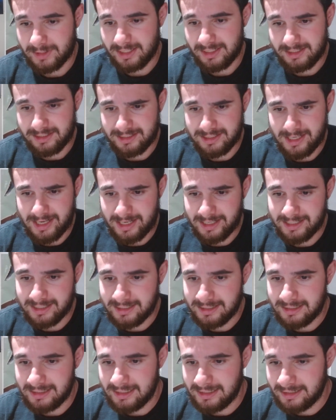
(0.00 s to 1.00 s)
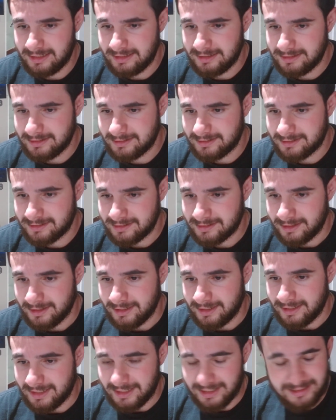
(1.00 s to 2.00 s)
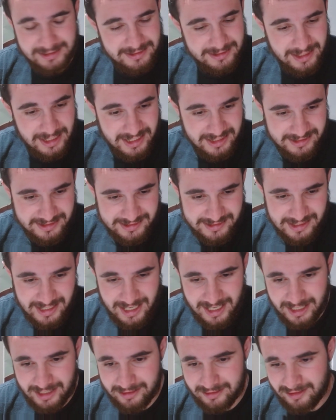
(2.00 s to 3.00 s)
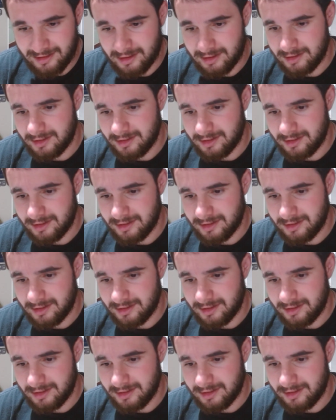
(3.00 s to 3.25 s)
yeah, it is kind of sad.